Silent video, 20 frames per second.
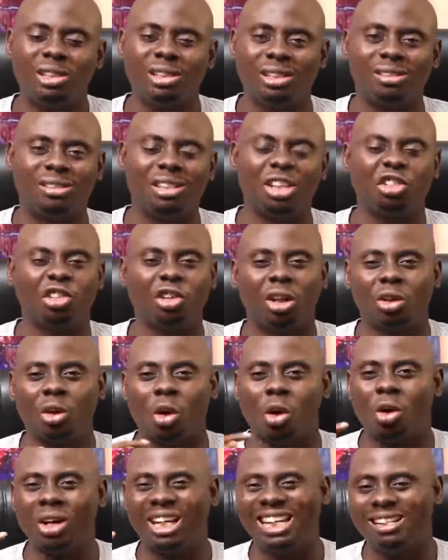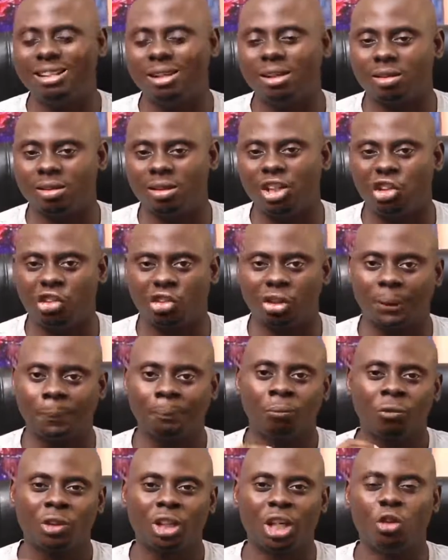decision or indecision
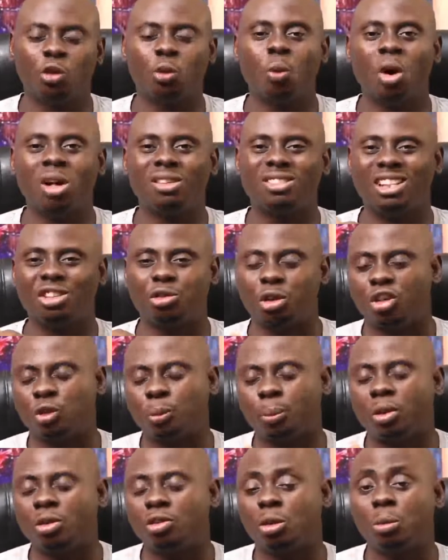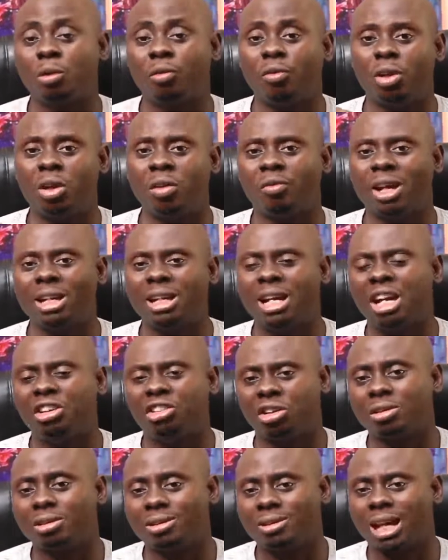is what is responsible for your
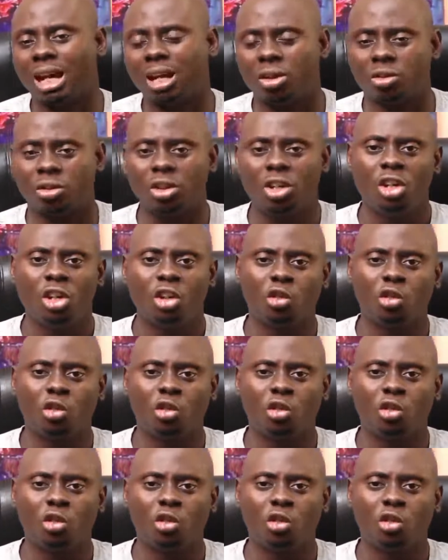financial status.